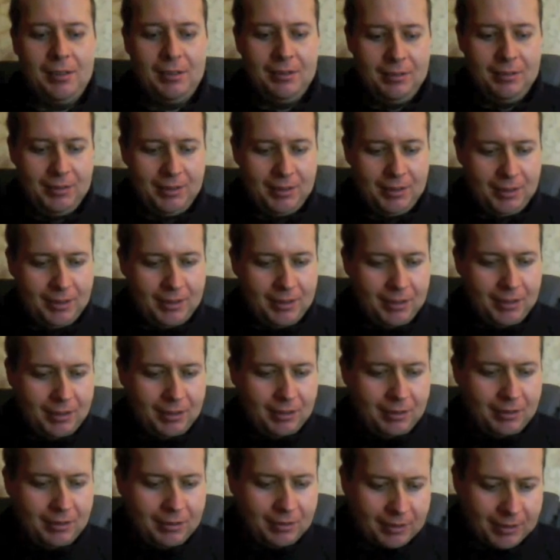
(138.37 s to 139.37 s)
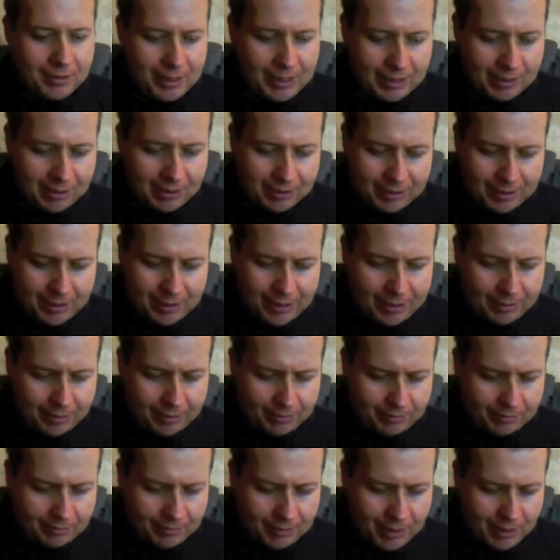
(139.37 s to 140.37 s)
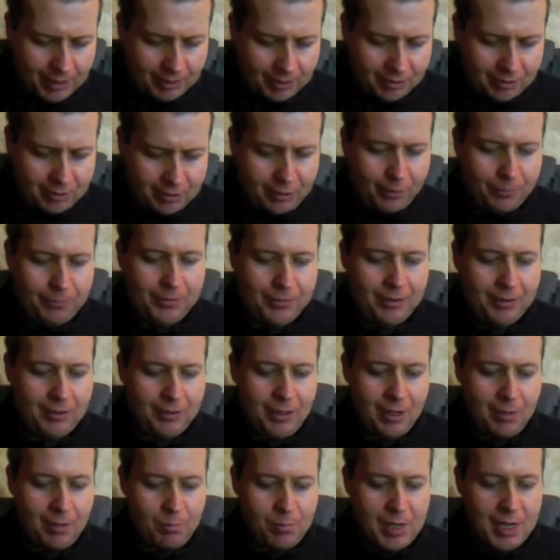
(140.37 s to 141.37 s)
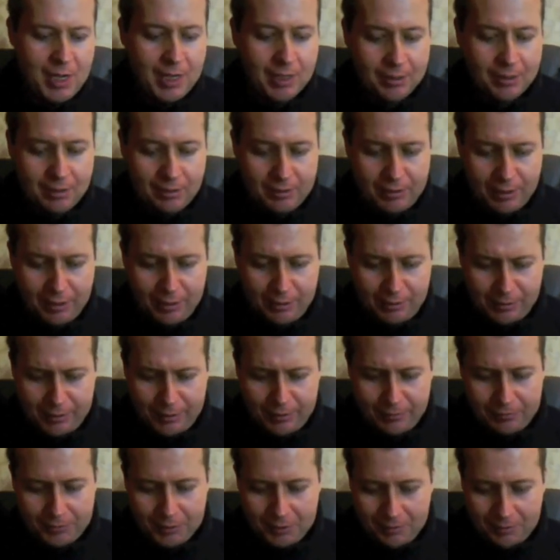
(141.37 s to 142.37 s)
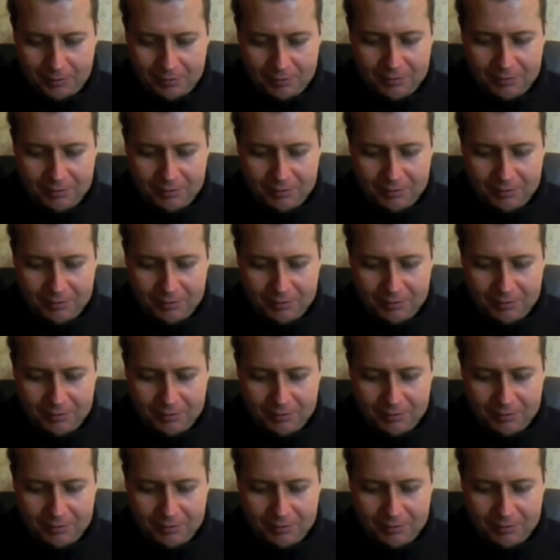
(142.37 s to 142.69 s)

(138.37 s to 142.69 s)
I can't see in. No, there's nothing, not a mark or anything.